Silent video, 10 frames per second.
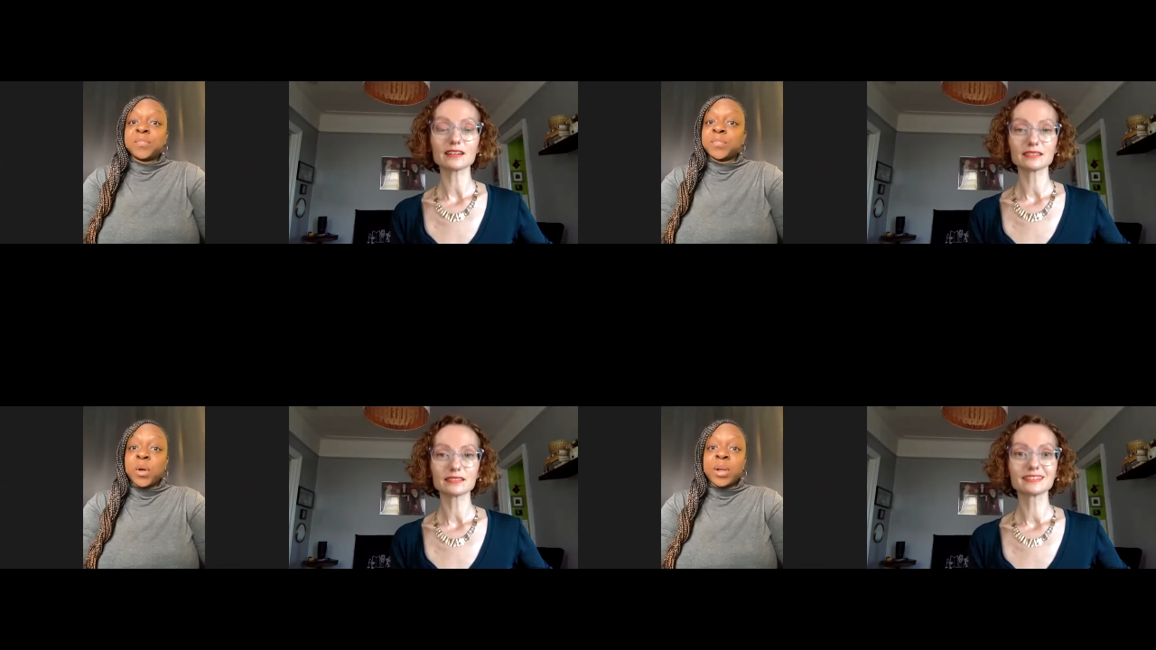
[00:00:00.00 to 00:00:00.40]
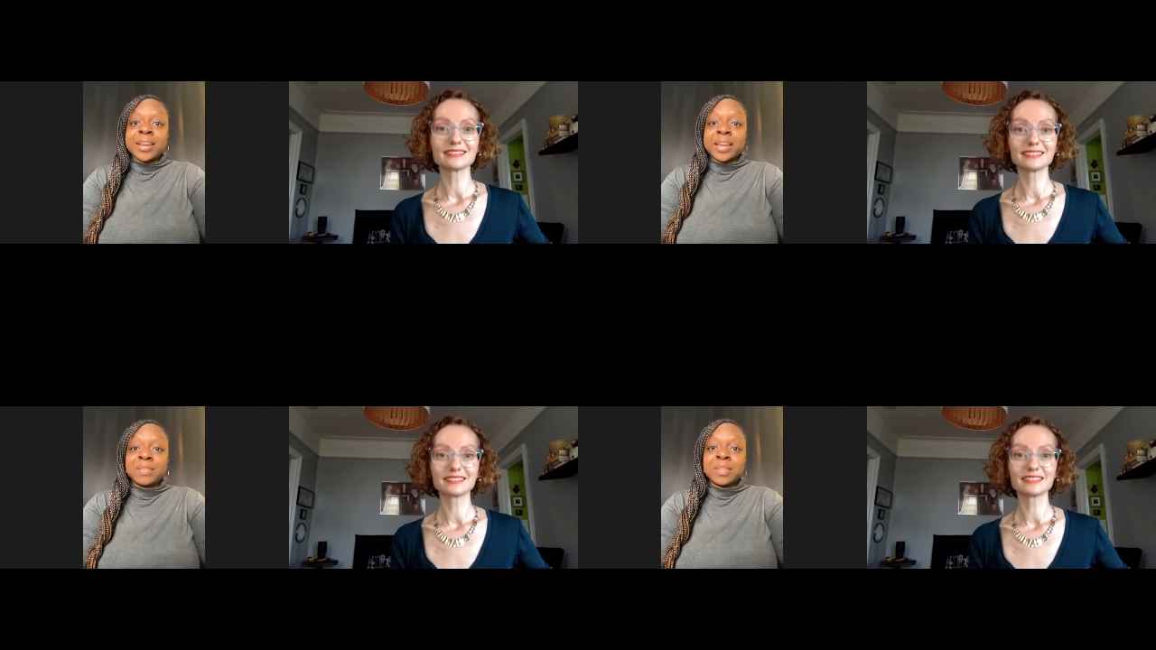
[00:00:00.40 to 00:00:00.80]
Speaker 1: flaw in
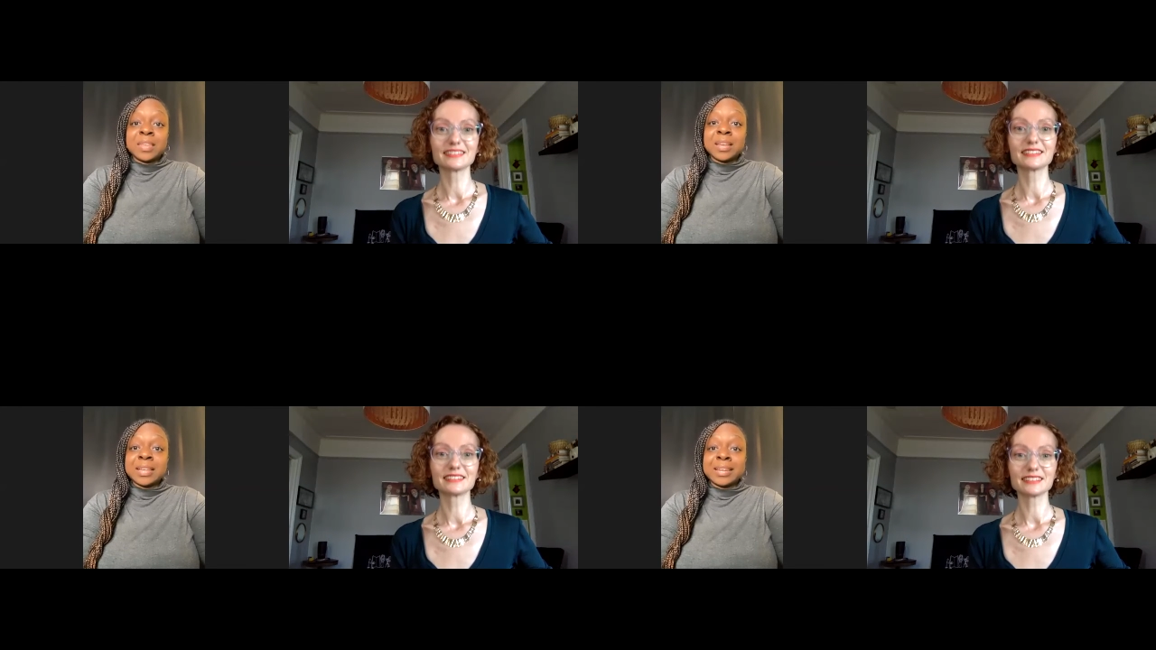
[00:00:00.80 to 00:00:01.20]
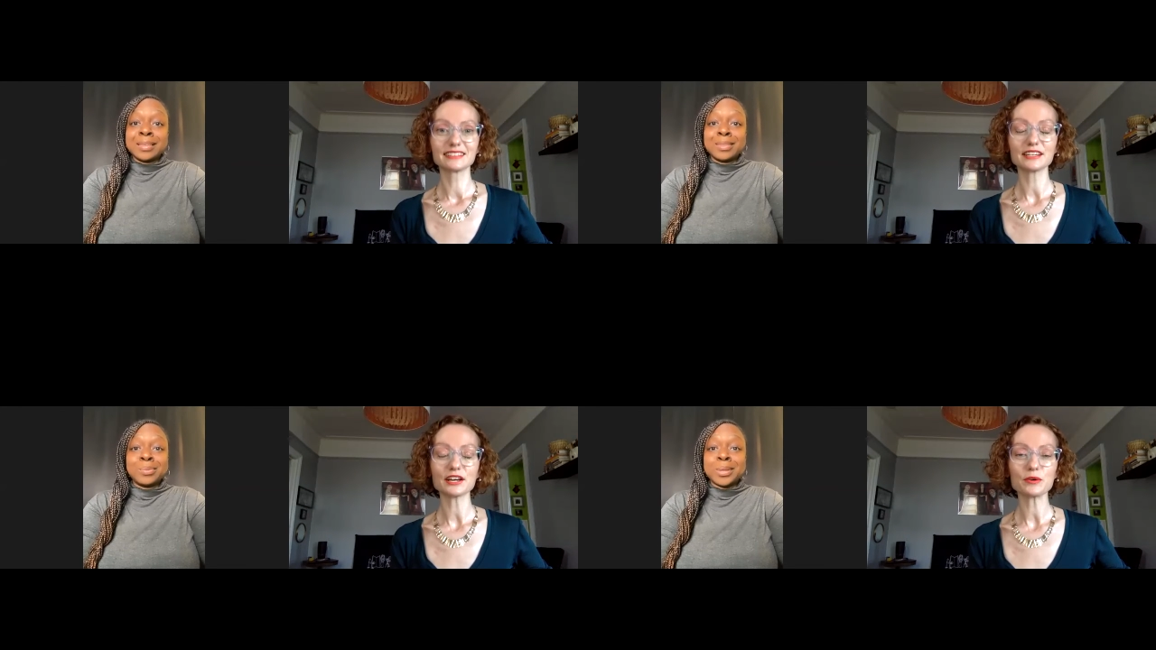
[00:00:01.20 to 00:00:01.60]
everything that
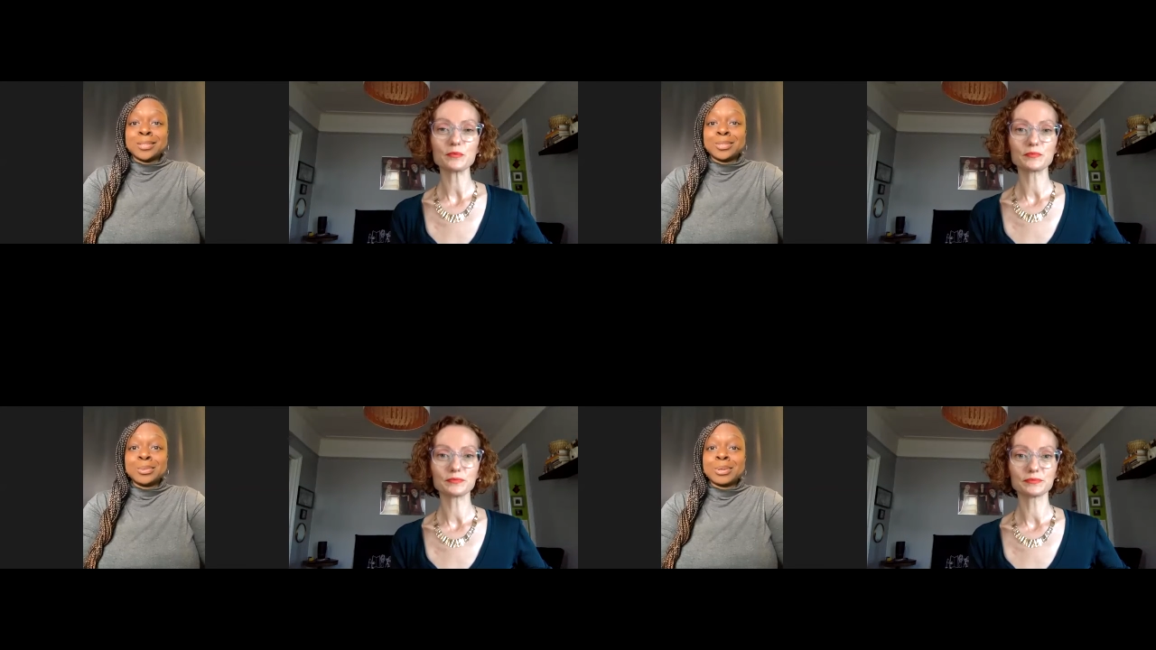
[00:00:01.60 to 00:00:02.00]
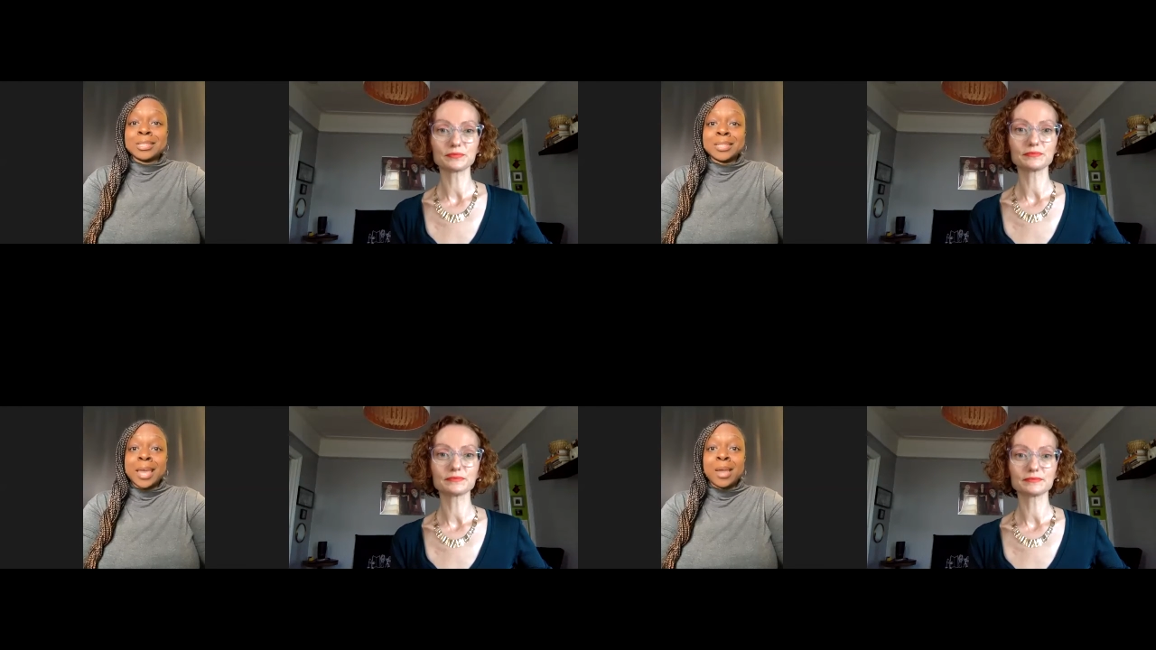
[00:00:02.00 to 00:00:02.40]
either we do or
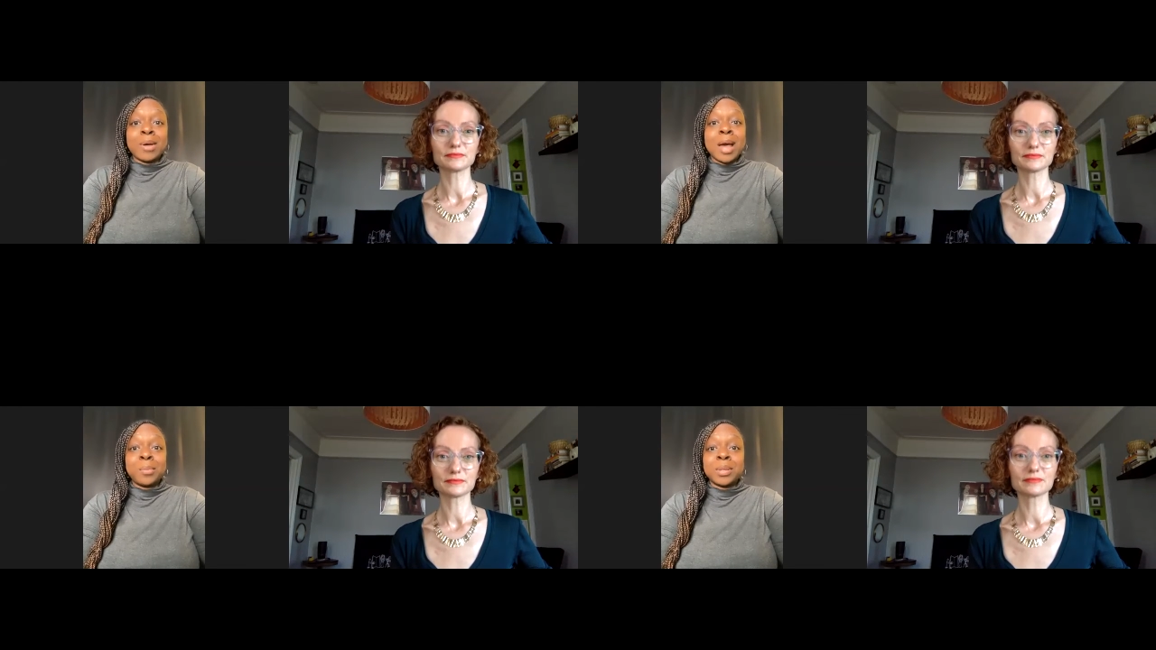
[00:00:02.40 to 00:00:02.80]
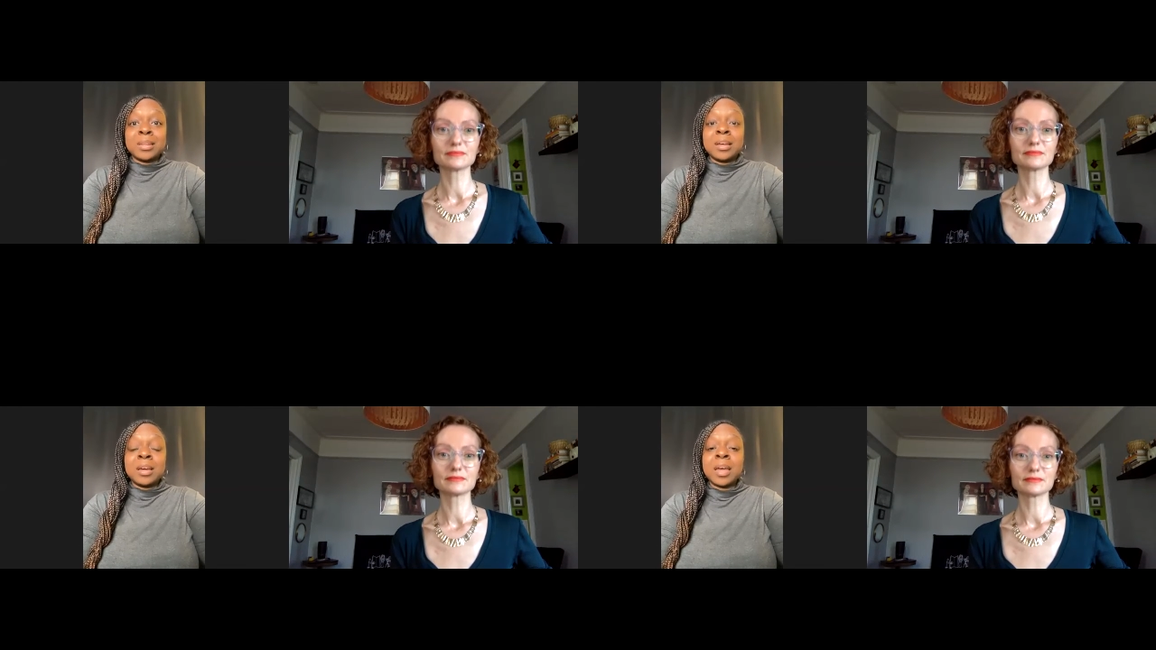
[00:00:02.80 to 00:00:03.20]
say or how we
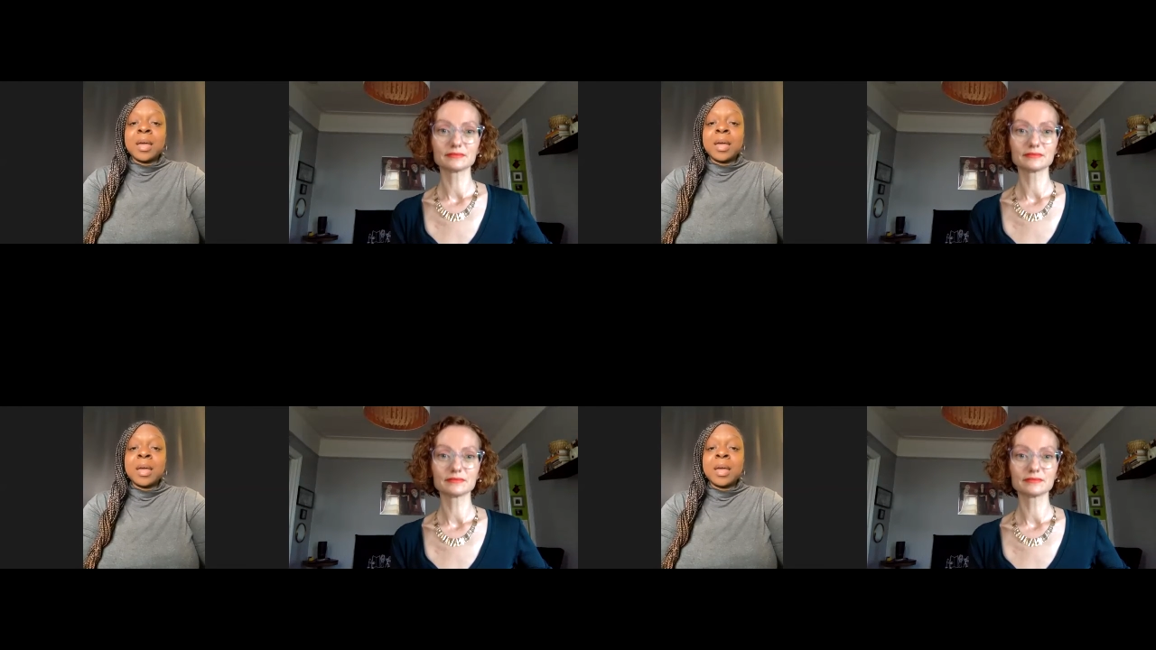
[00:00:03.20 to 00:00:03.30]
look